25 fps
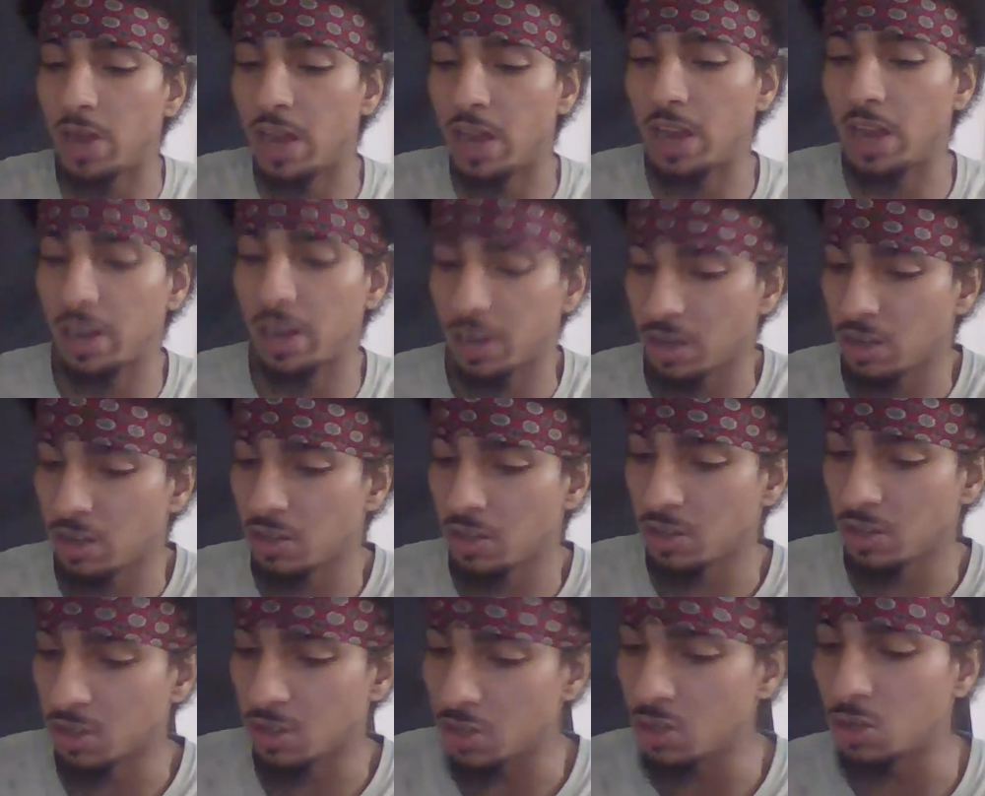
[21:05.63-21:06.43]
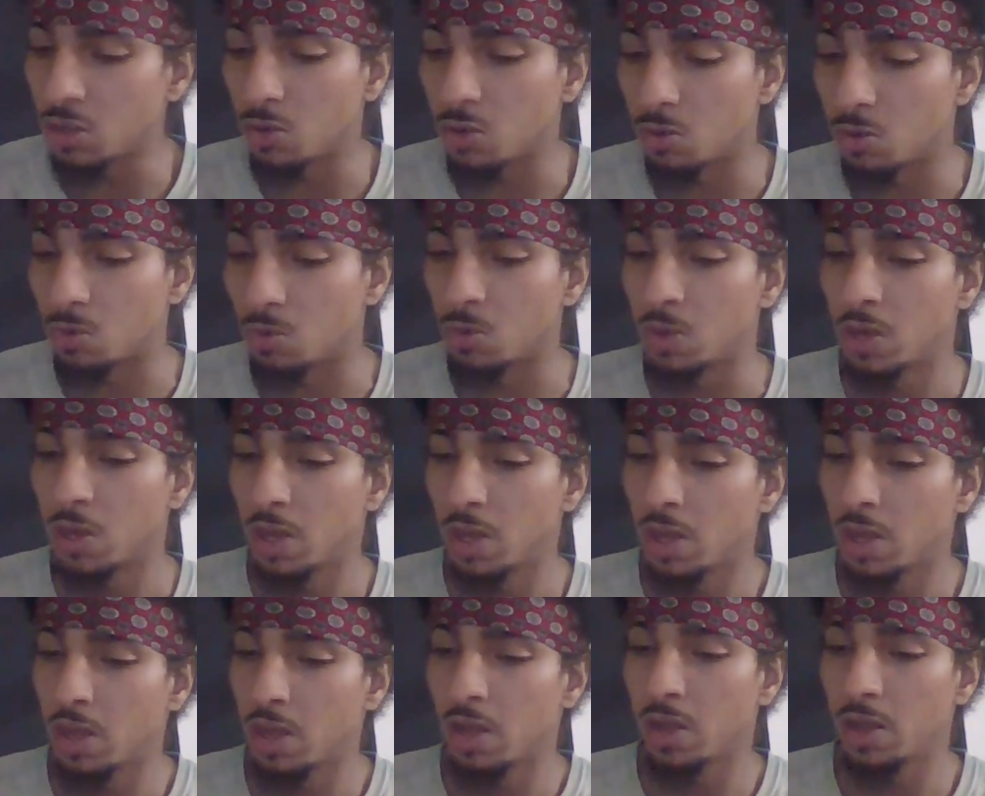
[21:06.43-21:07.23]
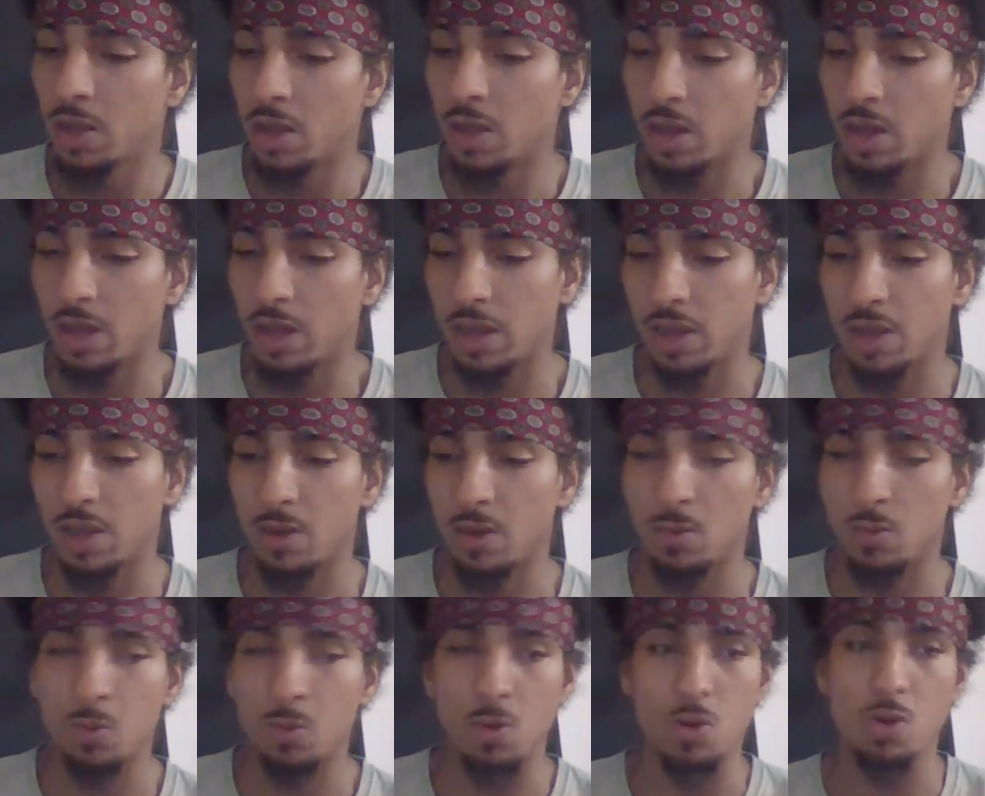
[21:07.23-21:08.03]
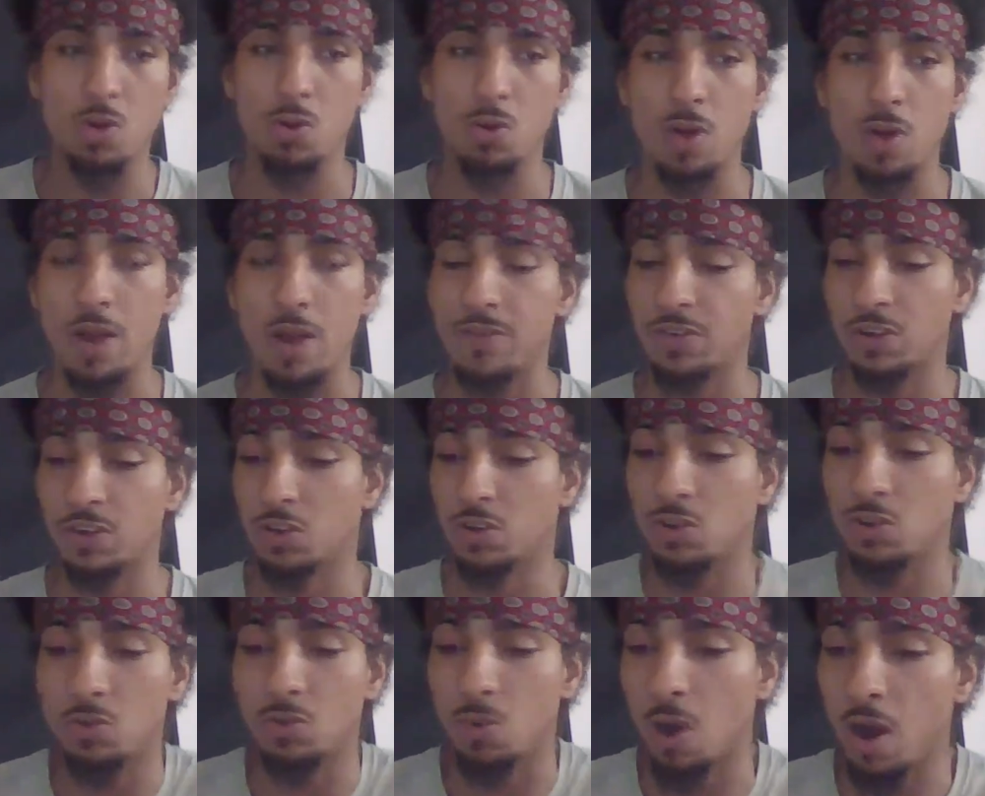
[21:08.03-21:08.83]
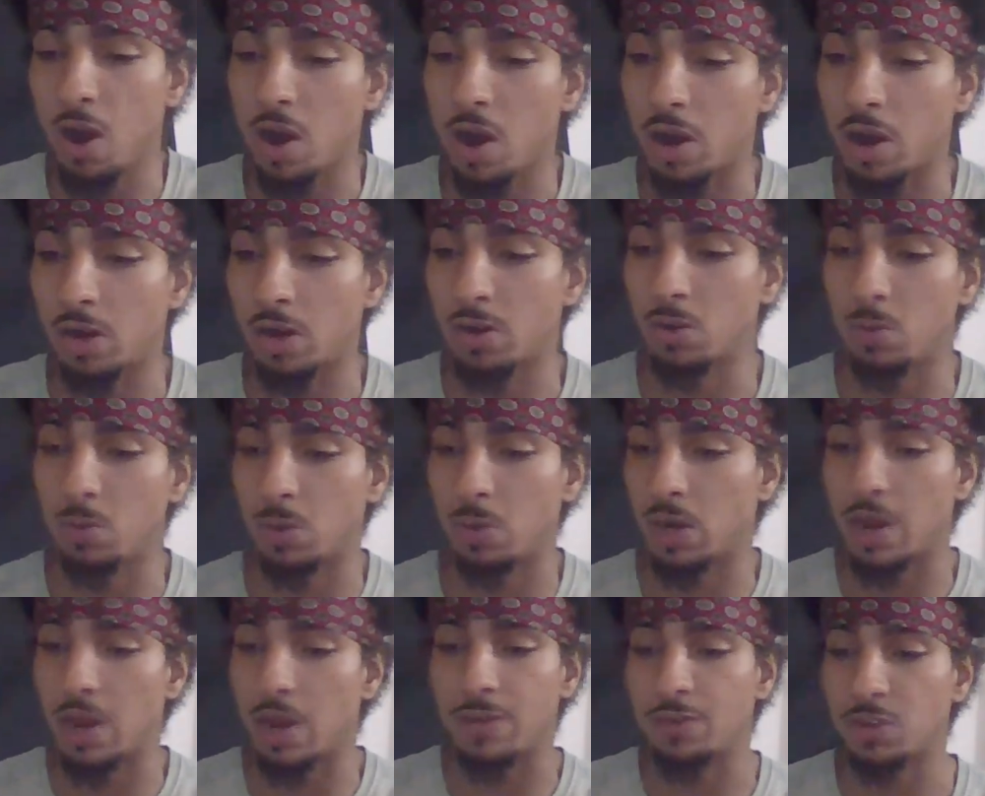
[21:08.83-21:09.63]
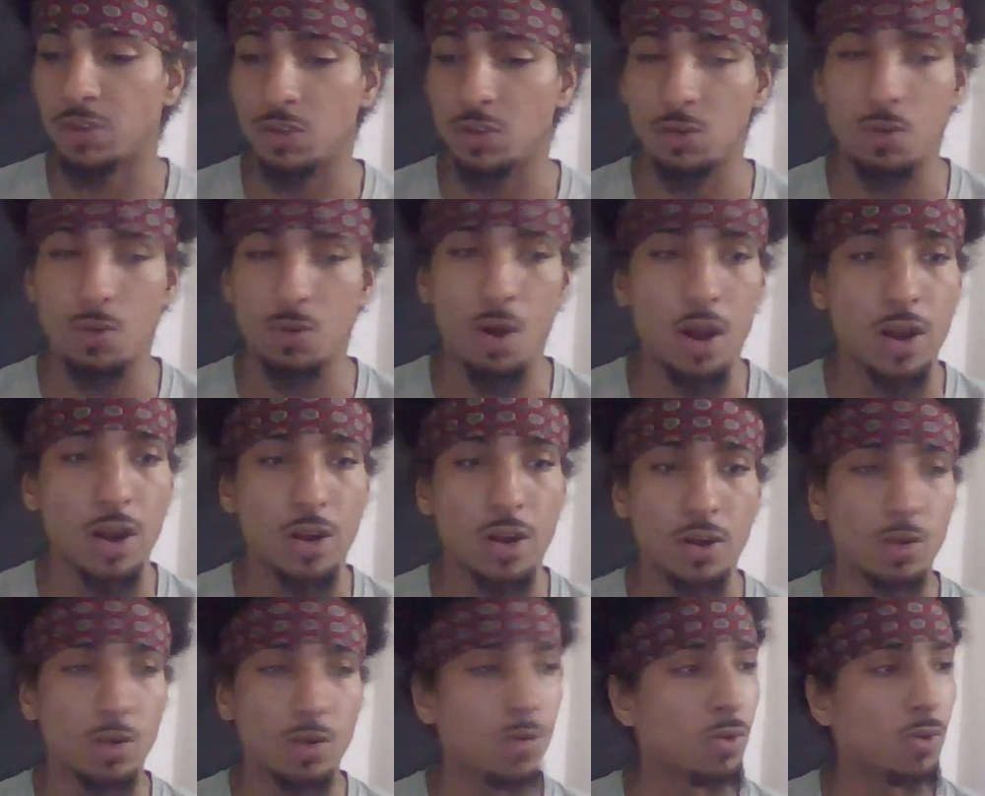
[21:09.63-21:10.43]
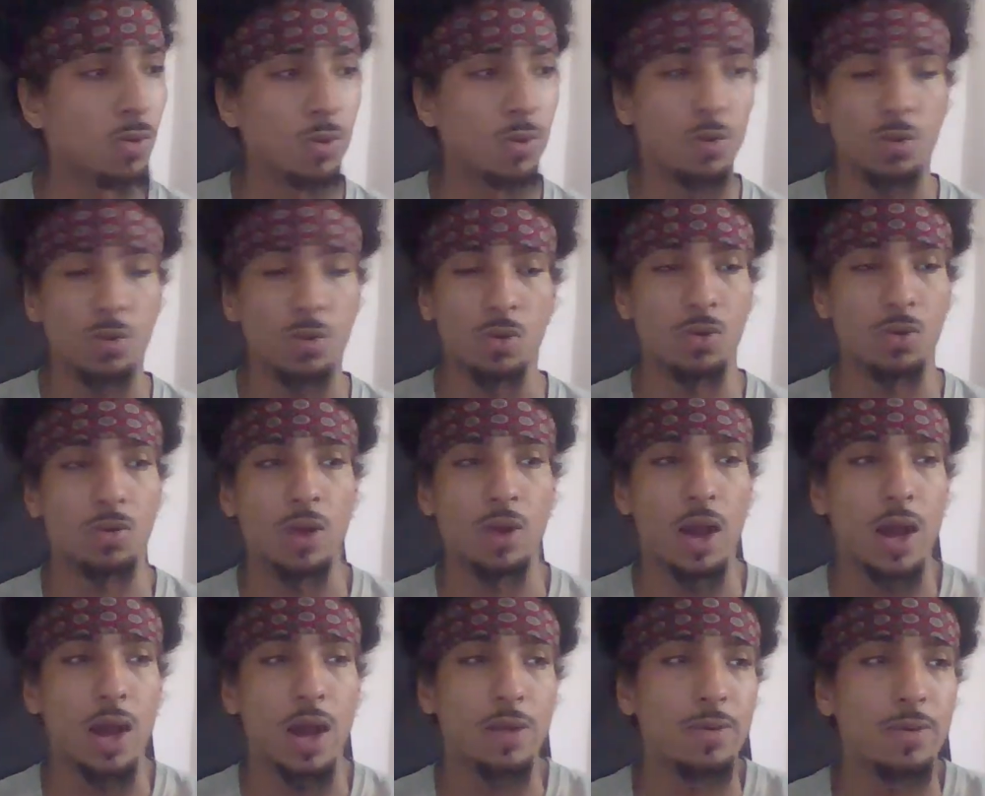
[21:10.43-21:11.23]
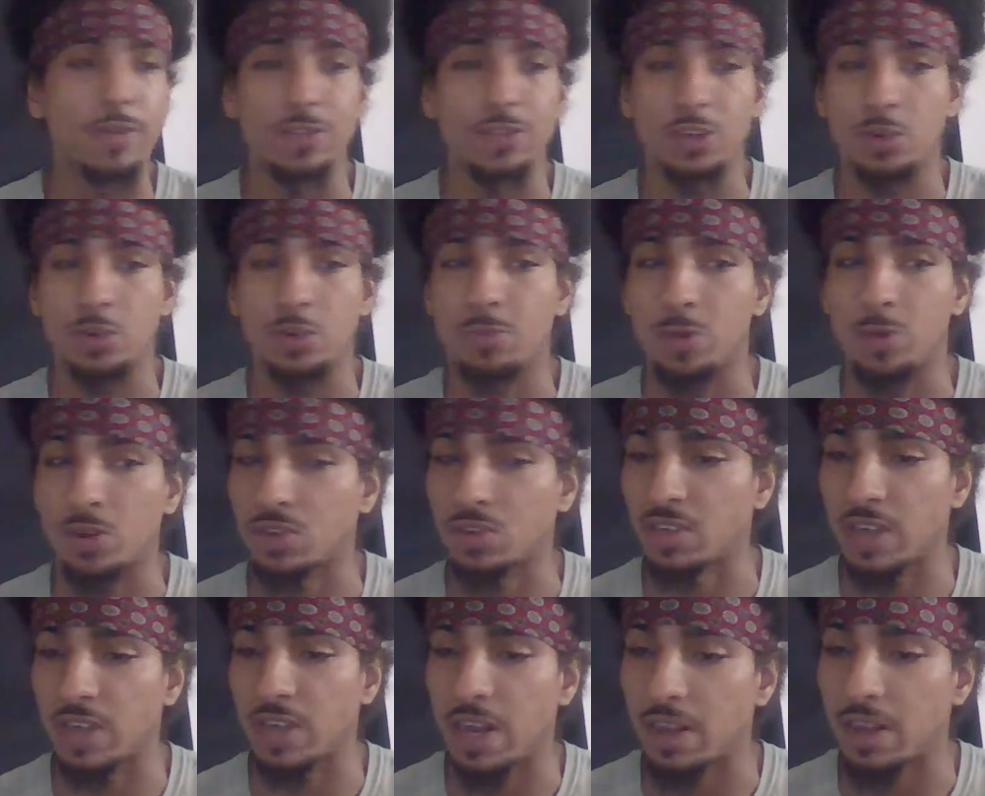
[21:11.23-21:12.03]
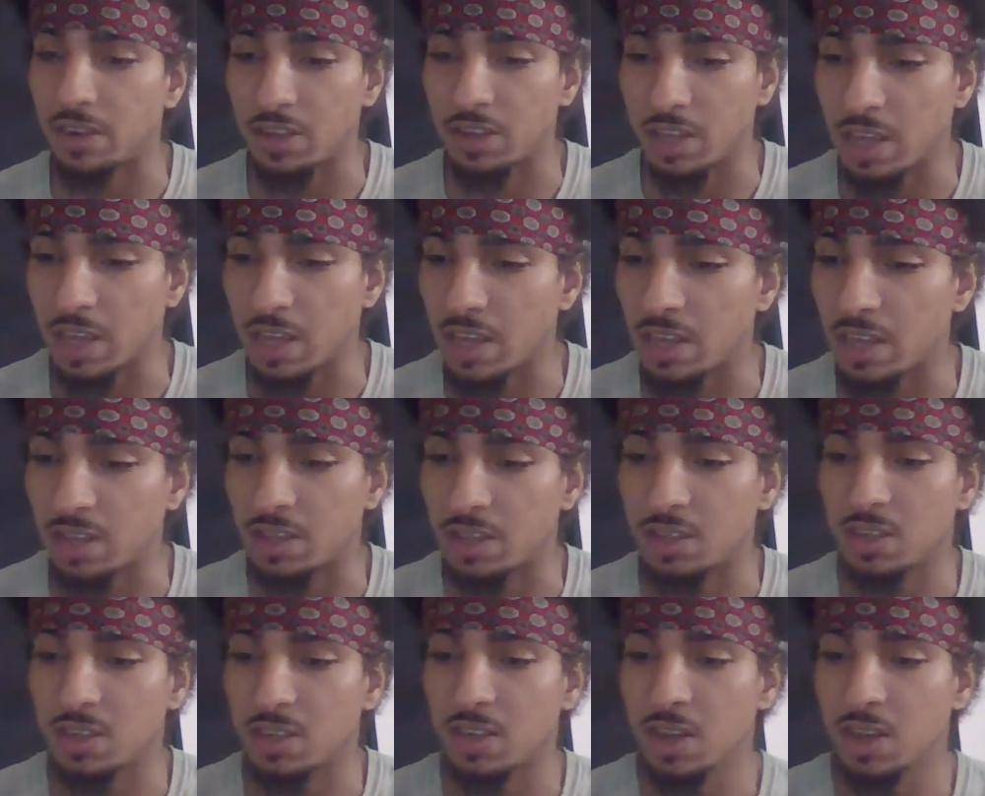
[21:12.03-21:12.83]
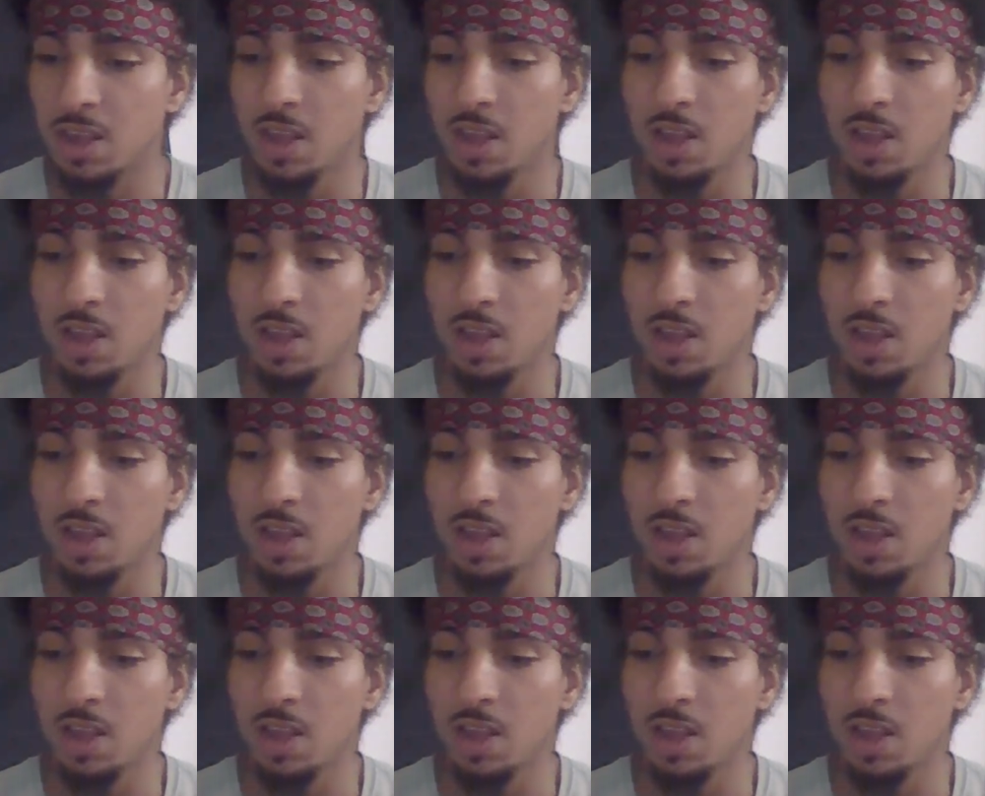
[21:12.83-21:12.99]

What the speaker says: on you, whoever you are, or whatever you are, however your personality is.